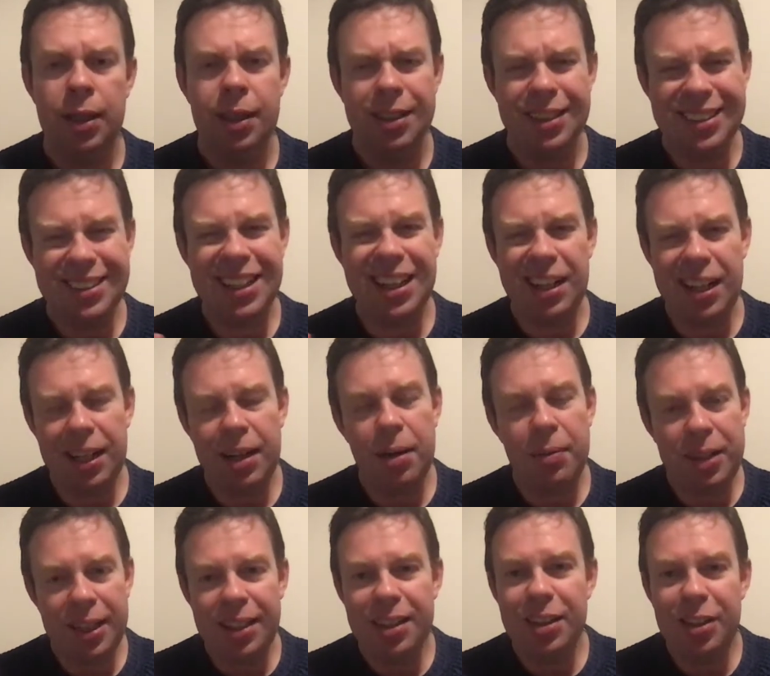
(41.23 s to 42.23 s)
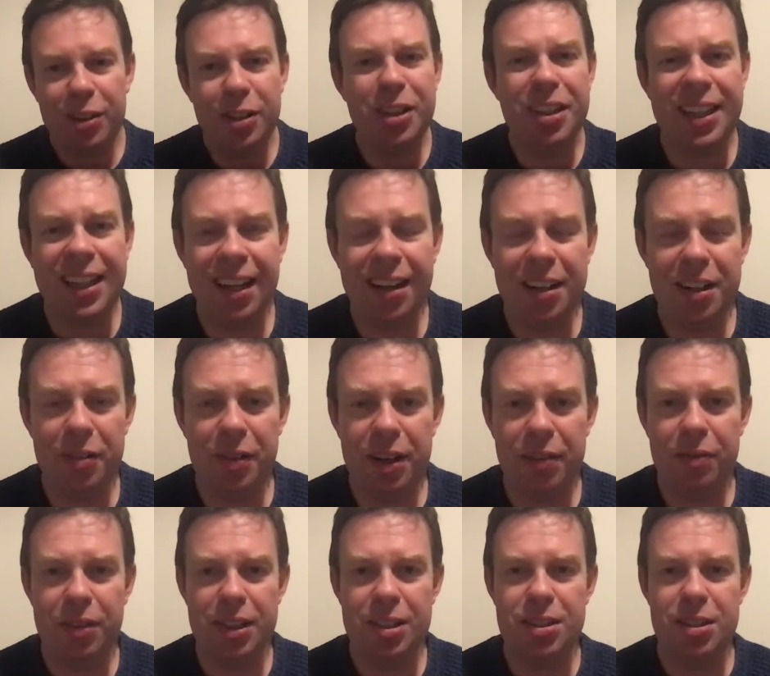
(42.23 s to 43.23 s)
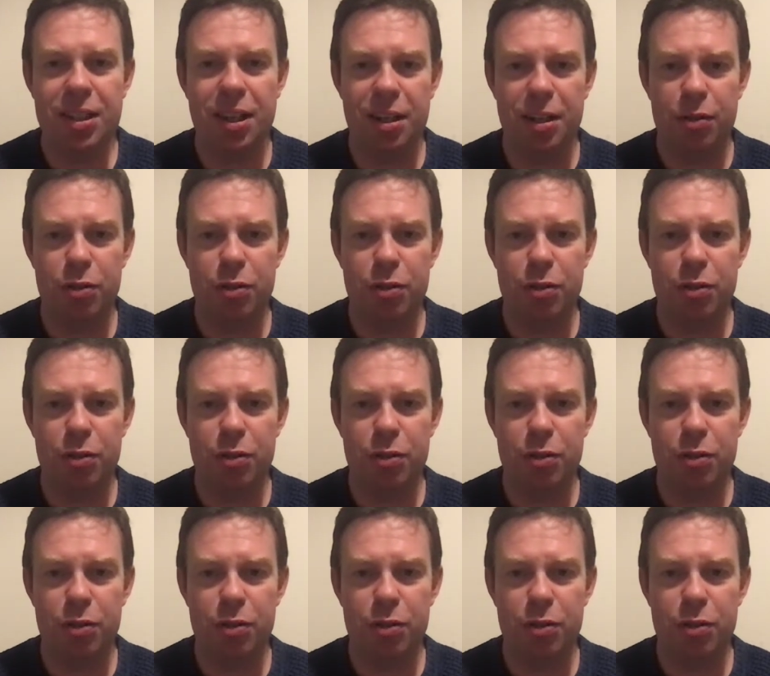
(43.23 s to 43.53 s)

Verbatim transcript: is, I mean, you kind of have this kind